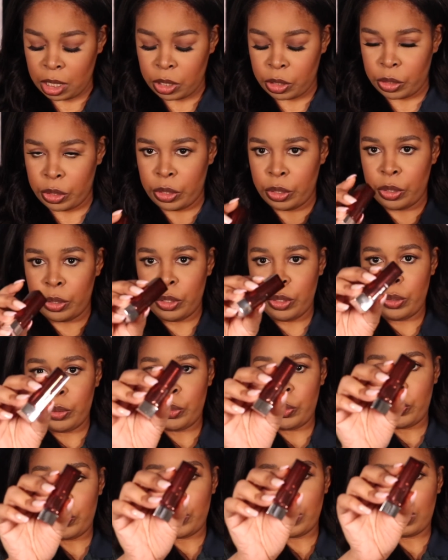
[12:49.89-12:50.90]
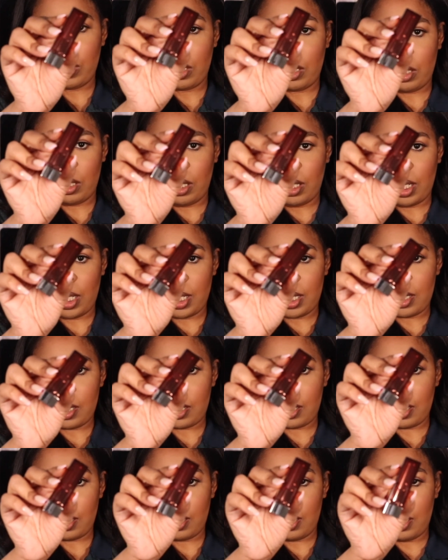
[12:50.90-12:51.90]
Nude
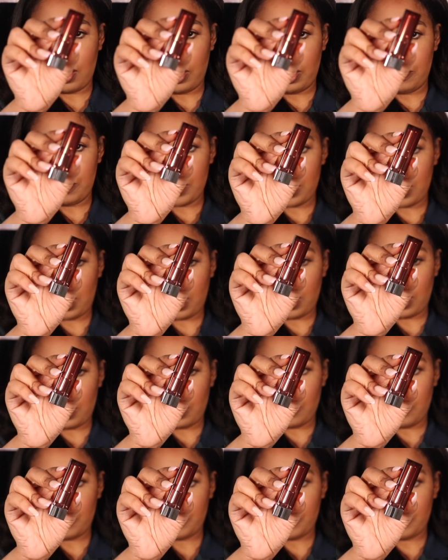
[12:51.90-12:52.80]
Lust lipstick.